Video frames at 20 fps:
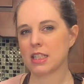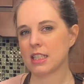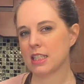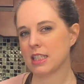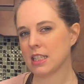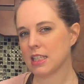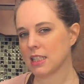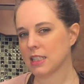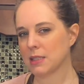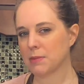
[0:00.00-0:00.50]

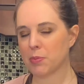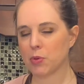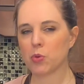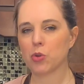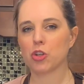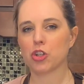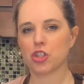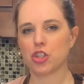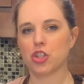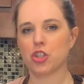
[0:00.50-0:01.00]
teaspoon
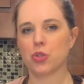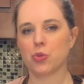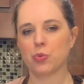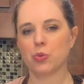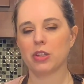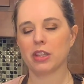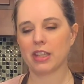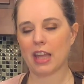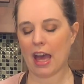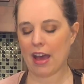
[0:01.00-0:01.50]
or 2
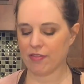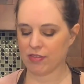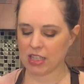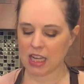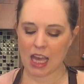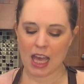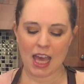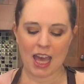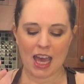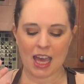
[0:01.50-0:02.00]
left
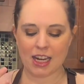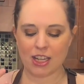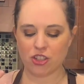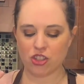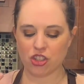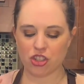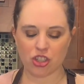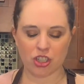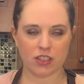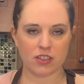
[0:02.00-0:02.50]
and it's
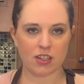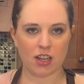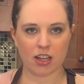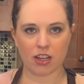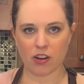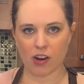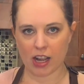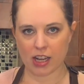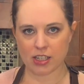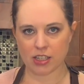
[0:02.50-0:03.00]
just not
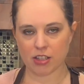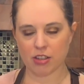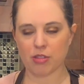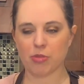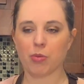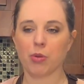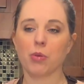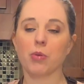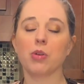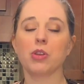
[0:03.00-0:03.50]
grinding
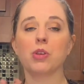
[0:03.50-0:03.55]
through,